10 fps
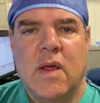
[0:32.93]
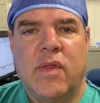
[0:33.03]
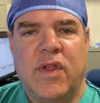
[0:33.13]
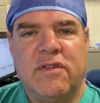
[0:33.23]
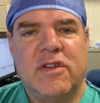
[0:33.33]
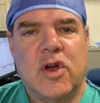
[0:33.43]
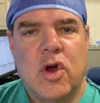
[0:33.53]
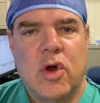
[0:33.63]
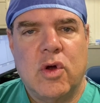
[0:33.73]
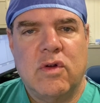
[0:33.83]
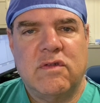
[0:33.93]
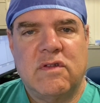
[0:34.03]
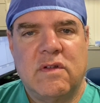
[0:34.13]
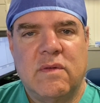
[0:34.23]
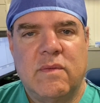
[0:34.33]
This occurs
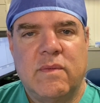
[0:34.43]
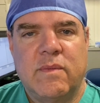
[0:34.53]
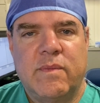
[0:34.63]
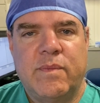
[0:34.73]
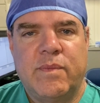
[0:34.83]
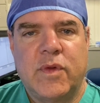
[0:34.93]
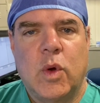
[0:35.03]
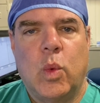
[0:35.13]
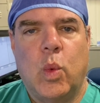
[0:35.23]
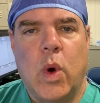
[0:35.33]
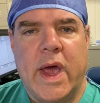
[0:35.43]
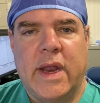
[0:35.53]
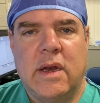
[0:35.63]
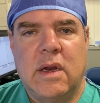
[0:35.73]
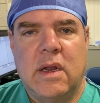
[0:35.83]

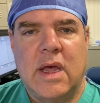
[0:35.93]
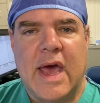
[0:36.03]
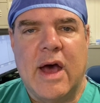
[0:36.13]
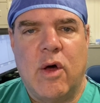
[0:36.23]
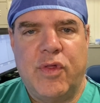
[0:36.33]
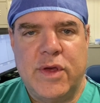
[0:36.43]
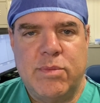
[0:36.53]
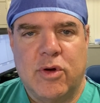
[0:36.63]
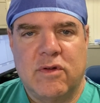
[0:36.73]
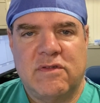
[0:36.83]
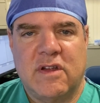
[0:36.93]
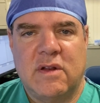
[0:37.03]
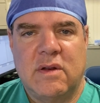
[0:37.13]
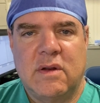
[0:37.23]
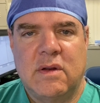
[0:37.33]
when a healthy
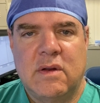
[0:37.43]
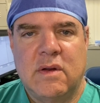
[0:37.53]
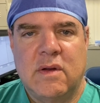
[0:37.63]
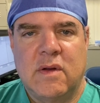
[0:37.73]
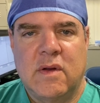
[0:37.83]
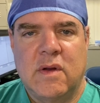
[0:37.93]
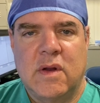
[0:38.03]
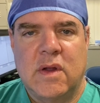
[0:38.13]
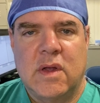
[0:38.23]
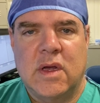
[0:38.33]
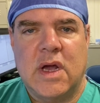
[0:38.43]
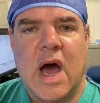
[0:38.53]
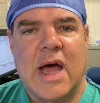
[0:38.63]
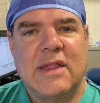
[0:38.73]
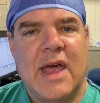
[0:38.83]
person
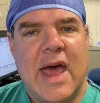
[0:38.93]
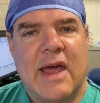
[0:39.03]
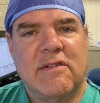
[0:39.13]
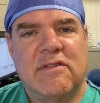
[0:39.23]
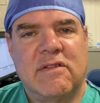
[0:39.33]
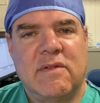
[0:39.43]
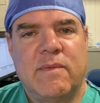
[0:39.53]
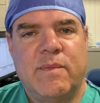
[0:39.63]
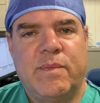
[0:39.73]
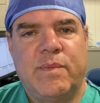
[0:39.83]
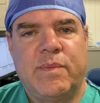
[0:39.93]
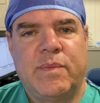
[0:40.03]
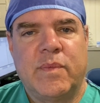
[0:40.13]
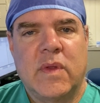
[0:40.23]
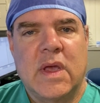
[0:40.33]
contacts
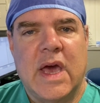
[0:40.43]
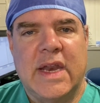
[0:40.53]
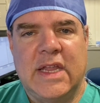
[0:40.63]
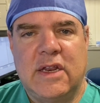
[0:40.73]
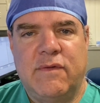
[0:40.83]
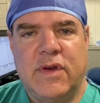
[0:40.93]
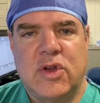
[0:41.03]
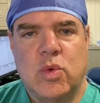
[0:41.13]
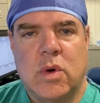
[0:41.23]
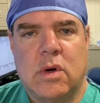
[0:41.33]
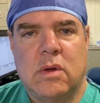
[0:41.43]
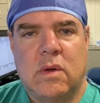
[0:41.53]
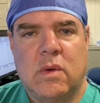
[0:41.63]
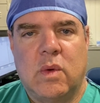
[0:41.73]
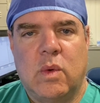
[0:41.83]
an individual
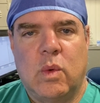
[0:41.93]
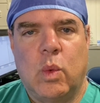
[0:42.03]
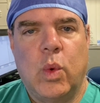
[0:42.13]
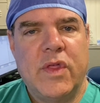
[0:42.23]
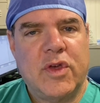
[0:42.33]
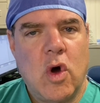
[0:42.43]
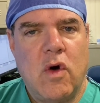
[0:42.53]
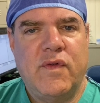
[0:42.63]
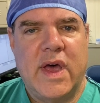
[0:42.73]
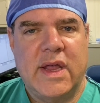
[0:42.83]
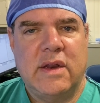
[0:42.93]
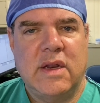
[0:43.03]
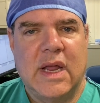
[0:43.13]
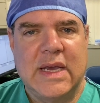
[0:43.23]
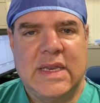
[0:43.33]
with
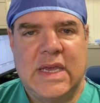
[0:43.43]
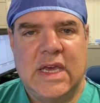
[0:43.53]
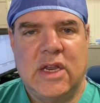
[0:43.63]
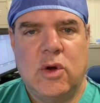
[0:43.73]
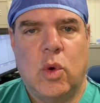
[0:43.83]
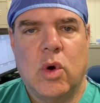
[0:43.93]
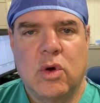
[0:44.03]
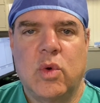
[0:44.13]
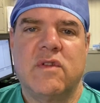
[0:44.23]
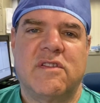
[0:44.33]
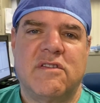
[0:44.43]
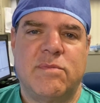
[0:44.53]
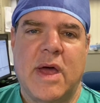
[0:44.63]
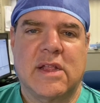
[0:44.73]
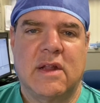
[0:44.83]
COVID-19 or who is
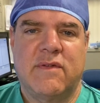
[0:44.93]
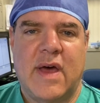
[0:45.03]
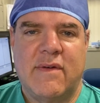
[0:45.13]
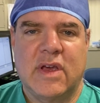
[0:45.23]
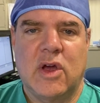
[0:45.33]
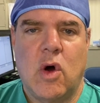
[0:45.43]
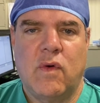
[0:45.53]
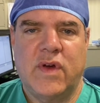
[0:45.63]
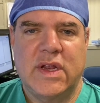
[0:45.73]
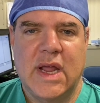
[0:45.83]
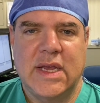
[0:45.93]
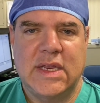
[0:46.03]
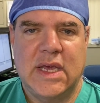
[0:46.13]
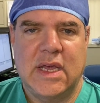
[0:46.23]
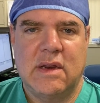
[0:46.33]
suspected of having
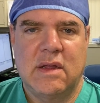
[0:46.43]
COVID-19.